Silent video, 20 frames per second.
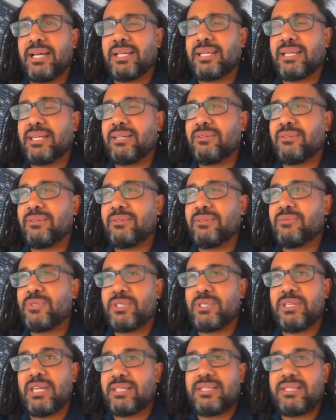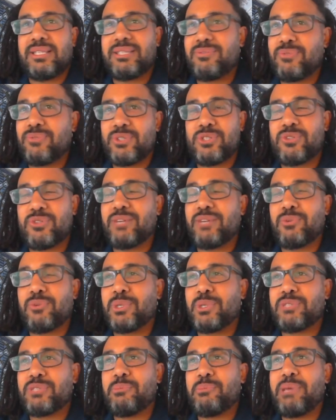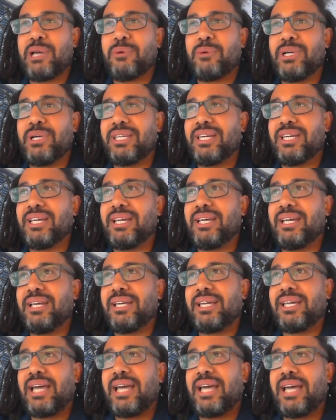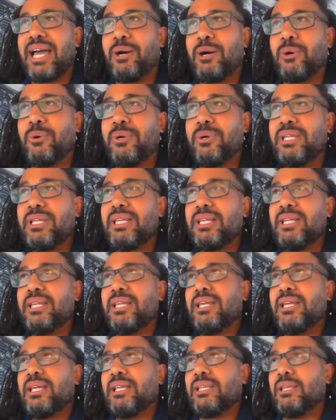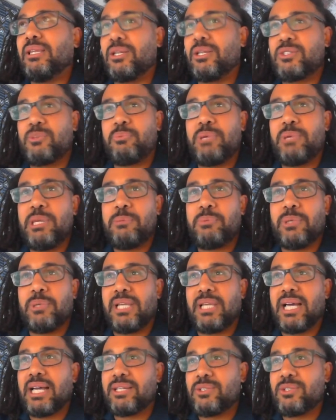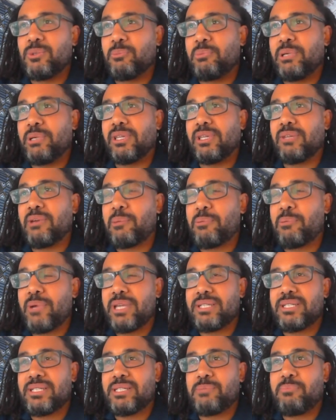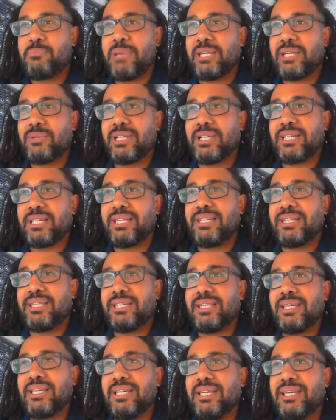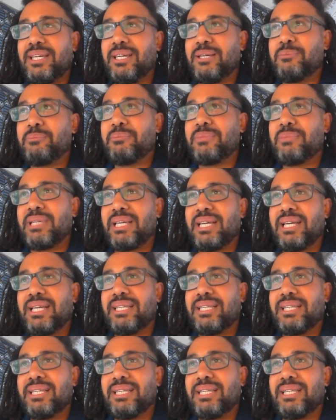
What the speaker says: kind of frustrated, for want of a better word, at how lots of people are jumping on the reparations bandwagon and